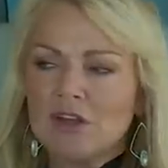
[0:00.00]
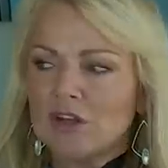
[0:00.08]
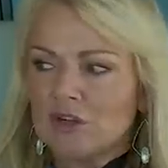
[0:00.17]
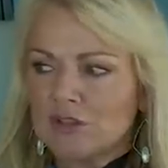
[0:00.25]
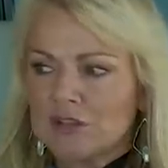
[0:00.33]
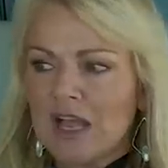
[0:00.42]

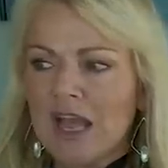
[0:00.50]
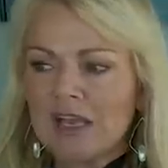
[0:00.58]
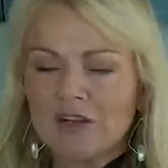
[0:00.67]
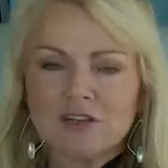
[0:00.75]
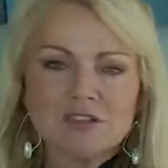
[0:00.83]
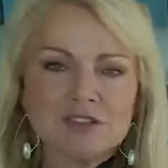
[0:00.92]
your
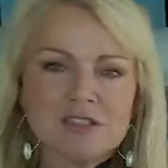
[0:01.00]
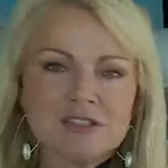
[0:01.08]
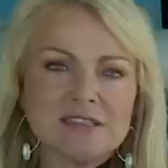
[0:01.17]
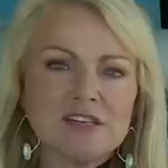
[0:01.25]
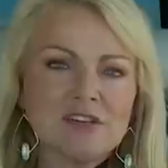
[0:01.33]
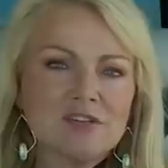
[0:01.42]
tires, the
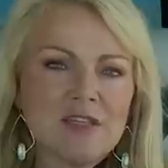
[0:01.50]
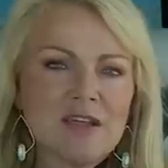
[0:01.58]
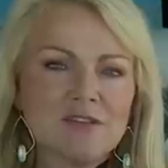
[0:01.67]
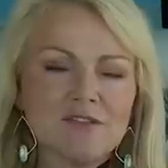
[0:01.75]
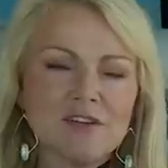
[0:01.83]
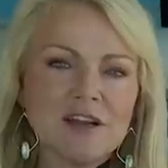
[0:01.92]
center of that
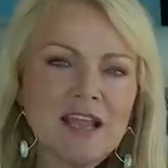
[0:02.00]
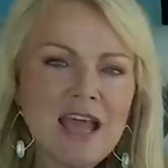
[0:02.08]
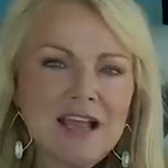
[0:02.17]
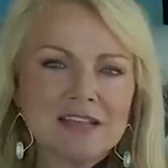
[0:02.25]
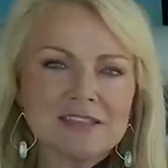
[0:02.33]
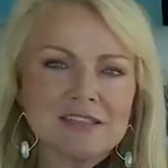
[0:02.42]
front
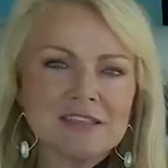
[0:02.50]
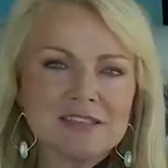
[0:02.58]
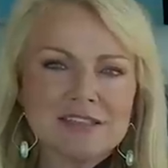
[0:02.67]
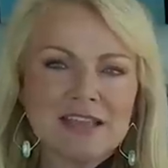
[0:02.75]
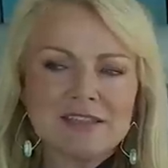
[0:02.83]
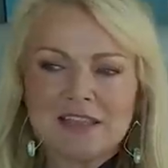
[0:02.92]
axle is
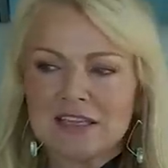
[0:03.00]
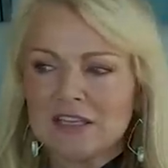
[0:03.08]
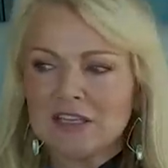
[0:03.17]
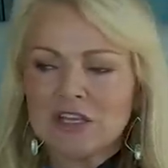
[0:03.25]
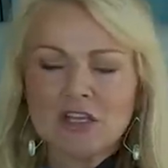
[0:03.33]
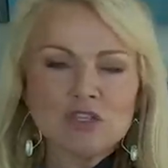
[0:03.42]
at the
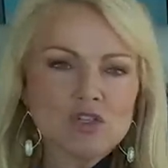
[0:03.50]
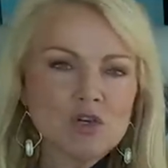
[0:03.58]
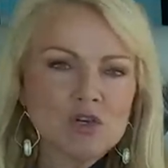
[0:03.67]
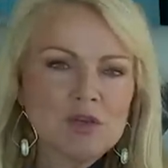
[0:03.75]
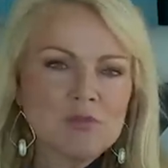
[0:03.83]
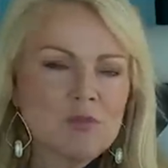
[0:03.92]

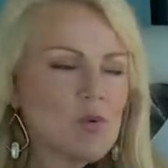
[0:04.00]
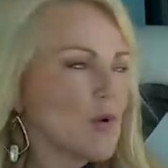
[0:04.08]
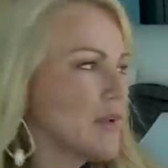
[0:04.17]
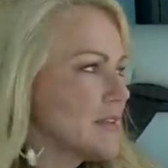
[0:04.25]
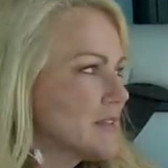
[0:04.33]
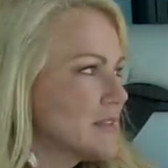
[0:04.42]
turning
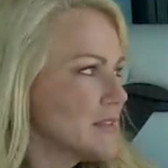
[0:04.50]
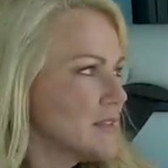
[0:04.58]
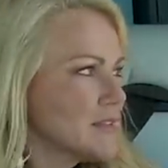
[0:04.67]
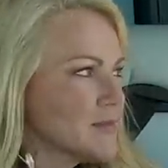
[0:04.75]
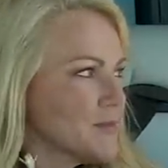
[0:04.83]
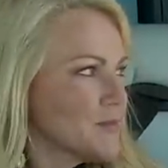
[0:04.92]
point
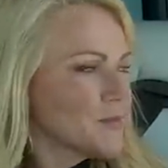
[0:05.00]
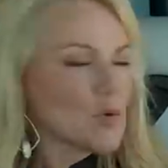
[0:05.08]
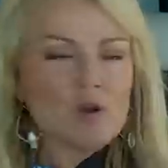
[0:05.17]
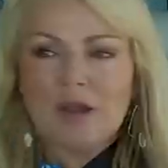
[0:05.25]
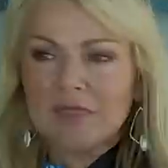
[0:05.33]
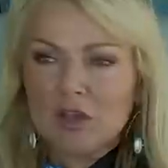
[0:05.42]
or
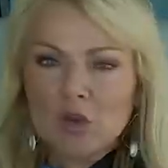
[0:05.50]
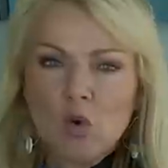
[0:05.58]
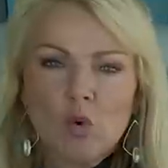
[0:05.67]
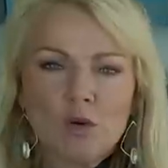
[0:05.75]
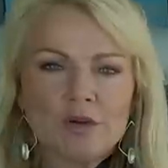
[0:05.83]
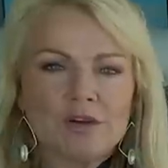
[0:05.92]
at the
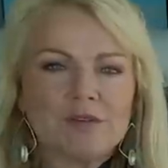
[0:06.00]
corner.